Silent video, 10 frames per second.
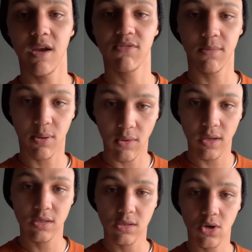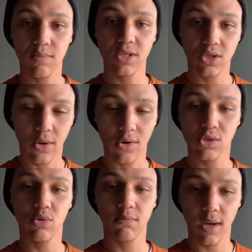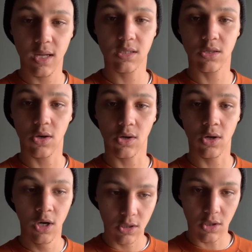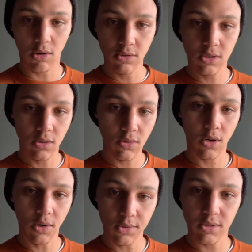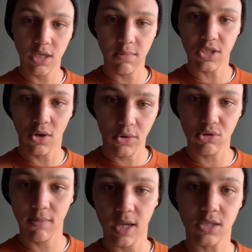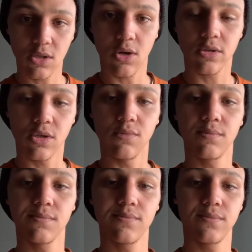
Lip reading: If the police is going to be charged with manslaughter, those little girls need to be charged with manslaughter too.